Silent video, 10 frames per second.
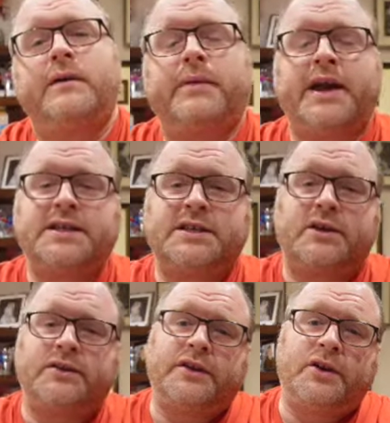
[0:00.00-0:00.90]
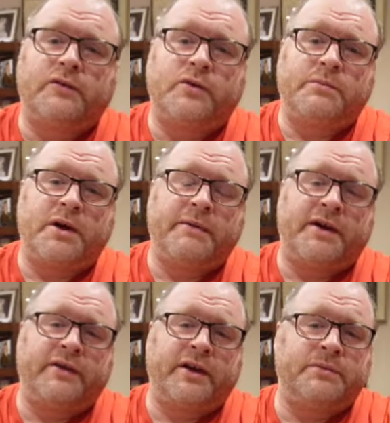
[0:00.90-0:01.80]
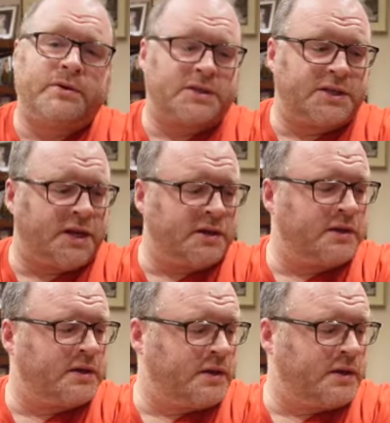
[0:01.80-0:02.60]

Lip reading: based on the novel by Mario Puzo,